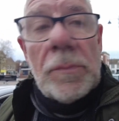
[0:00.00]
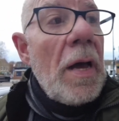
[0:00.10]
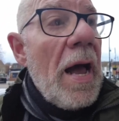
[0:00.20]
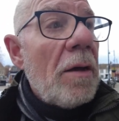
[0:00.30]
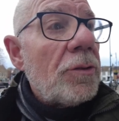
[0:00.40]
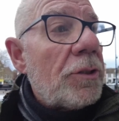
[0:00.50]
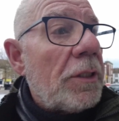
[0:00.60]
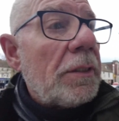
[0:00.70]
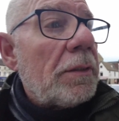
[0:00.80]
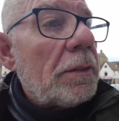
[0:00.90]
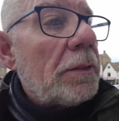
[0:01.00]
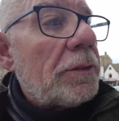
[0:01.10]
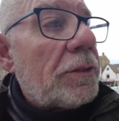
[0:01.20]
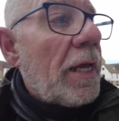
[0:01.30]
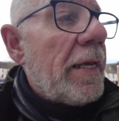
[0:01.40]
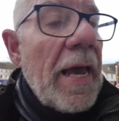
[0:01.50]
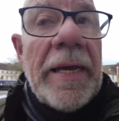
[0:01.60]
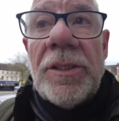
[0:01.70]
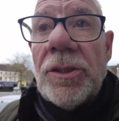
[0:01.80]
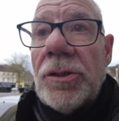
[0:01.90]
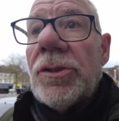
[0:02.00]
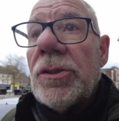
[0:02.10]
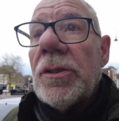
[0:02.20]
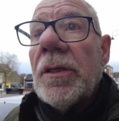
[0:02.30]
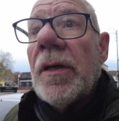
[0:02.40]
housing estate agents